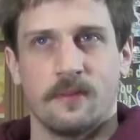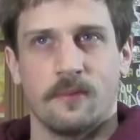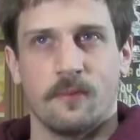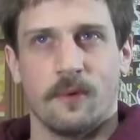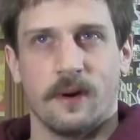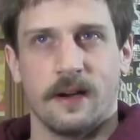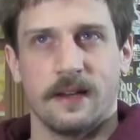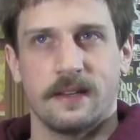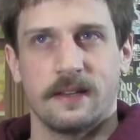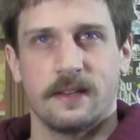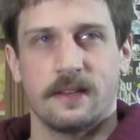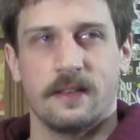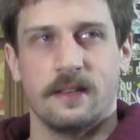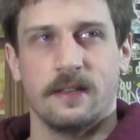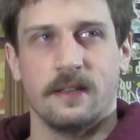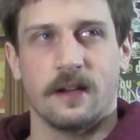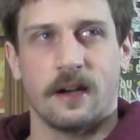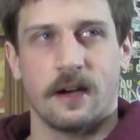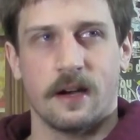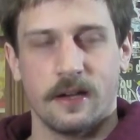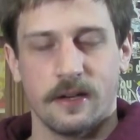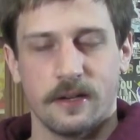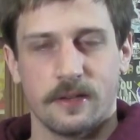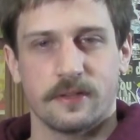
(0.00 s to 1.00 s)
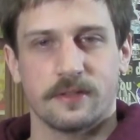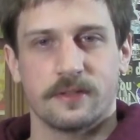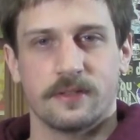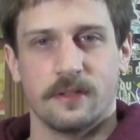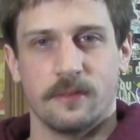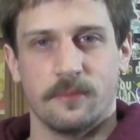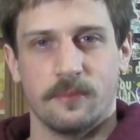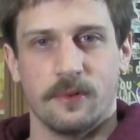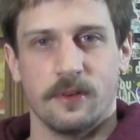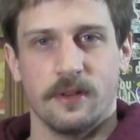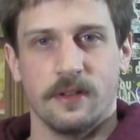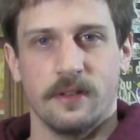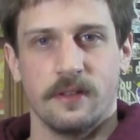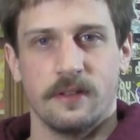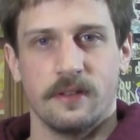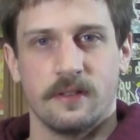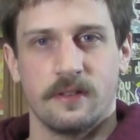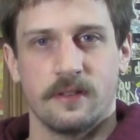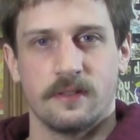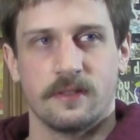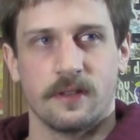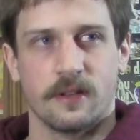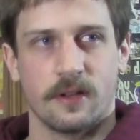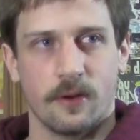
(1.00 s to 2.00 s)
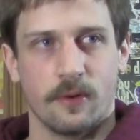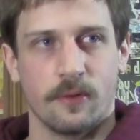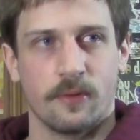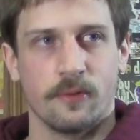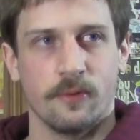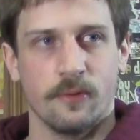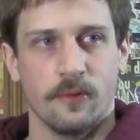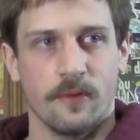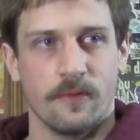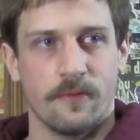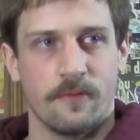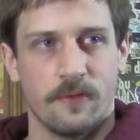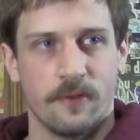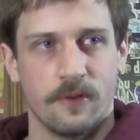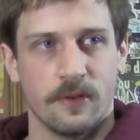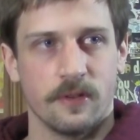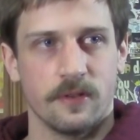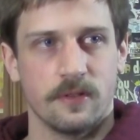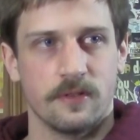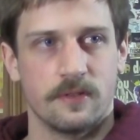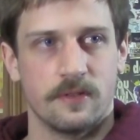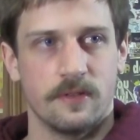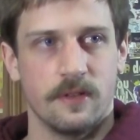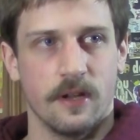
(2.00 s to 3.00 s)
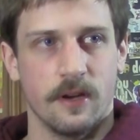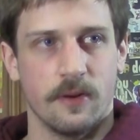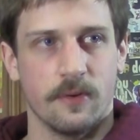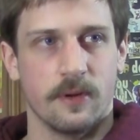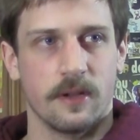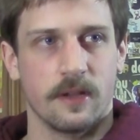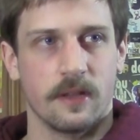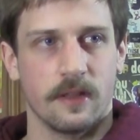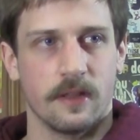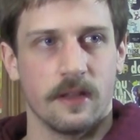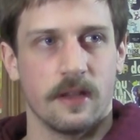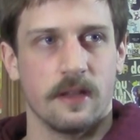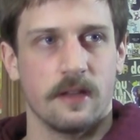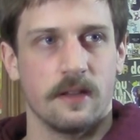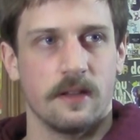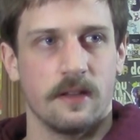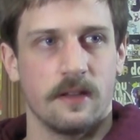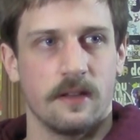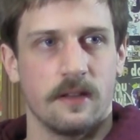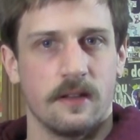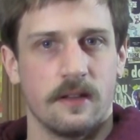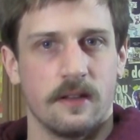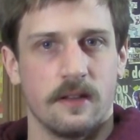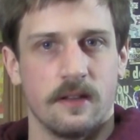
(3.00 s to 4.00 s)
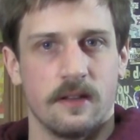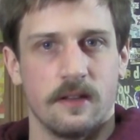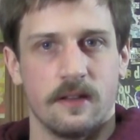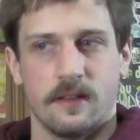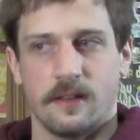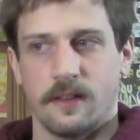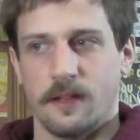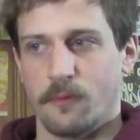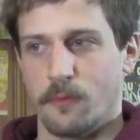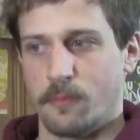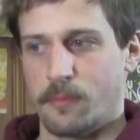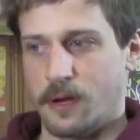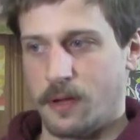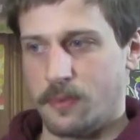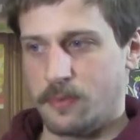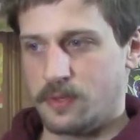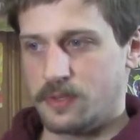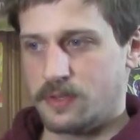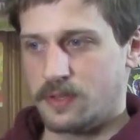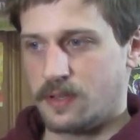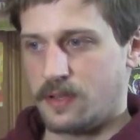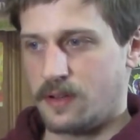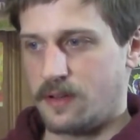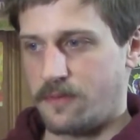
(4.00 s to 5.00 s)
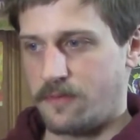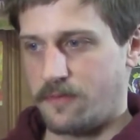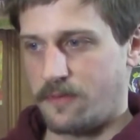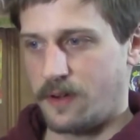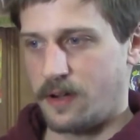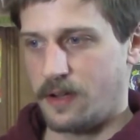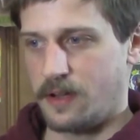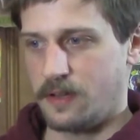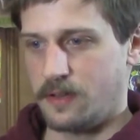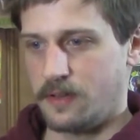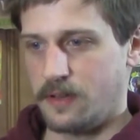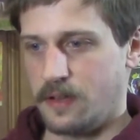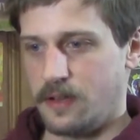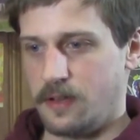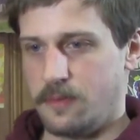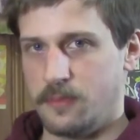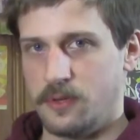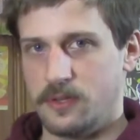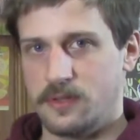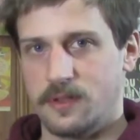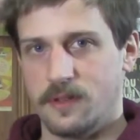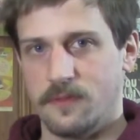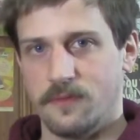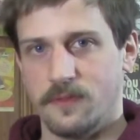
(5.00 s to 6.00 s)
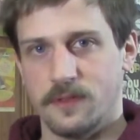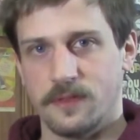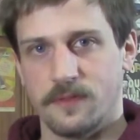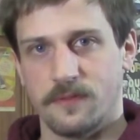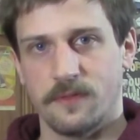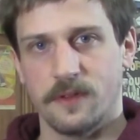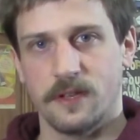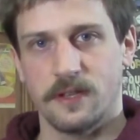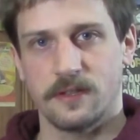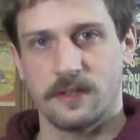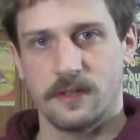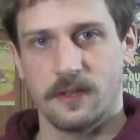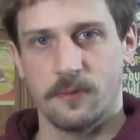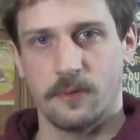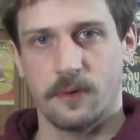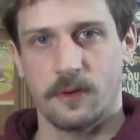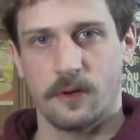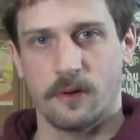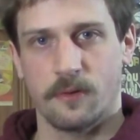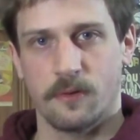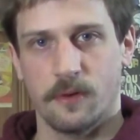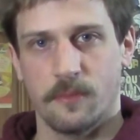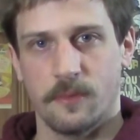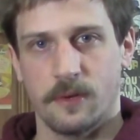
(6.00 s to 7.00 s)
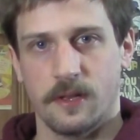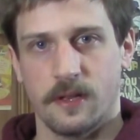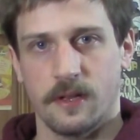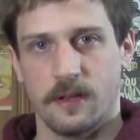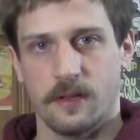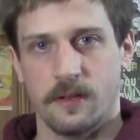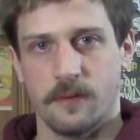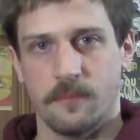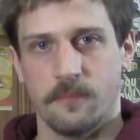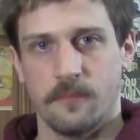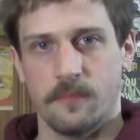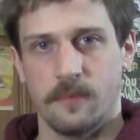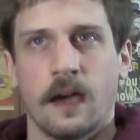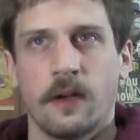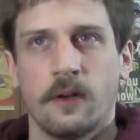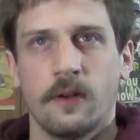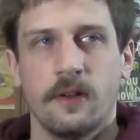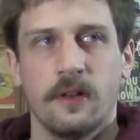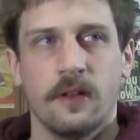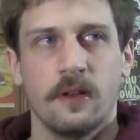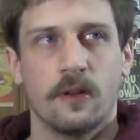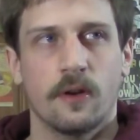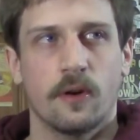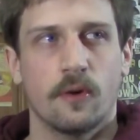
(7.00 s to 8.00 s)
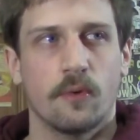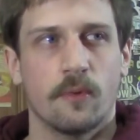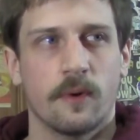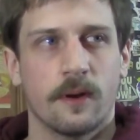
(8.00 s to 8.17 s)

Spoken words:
Why did he hire someone to go through the footage knowing that they were probably just going to find an image of his face that would incriminate him? How did he know